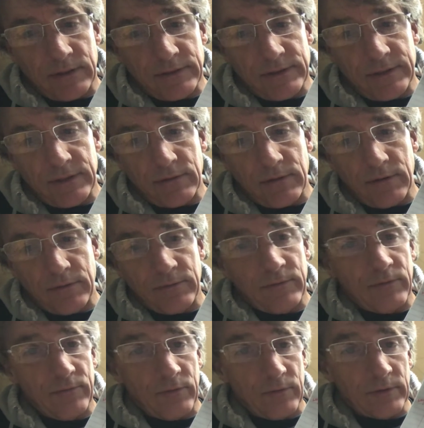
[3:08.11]
0
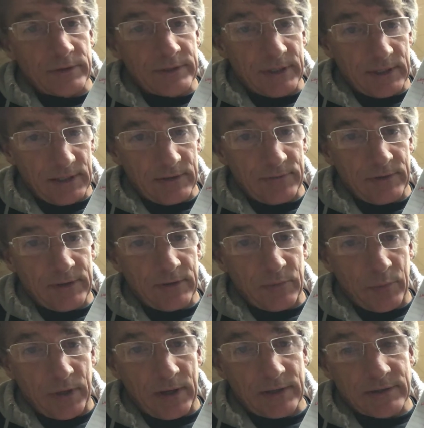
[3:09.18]
for
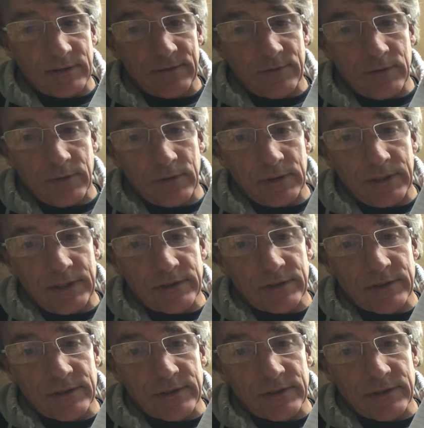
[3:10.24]
significant positive correlation.